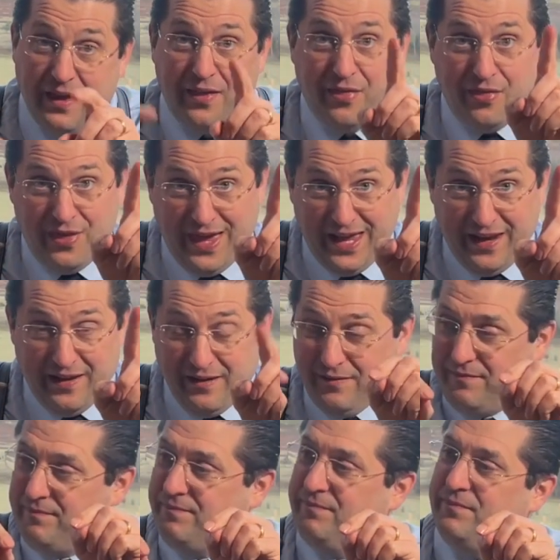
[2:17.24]
Then
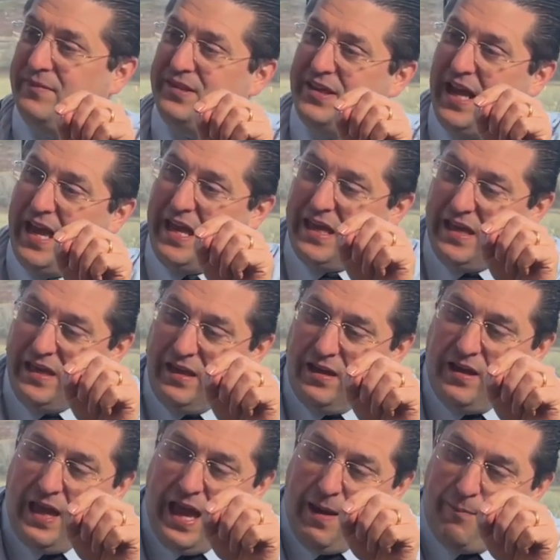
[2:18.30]

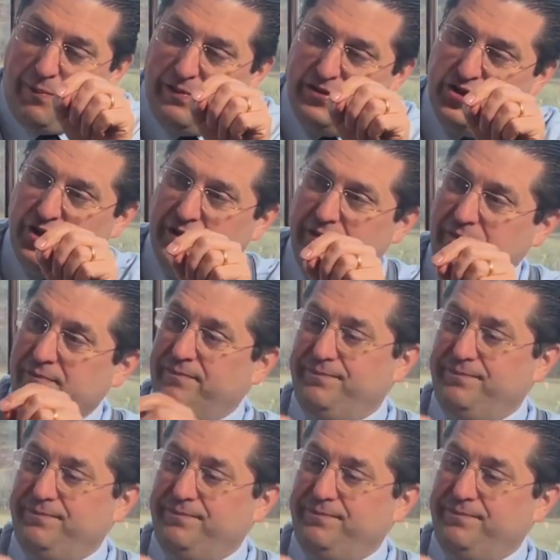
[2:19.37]
take apple gin.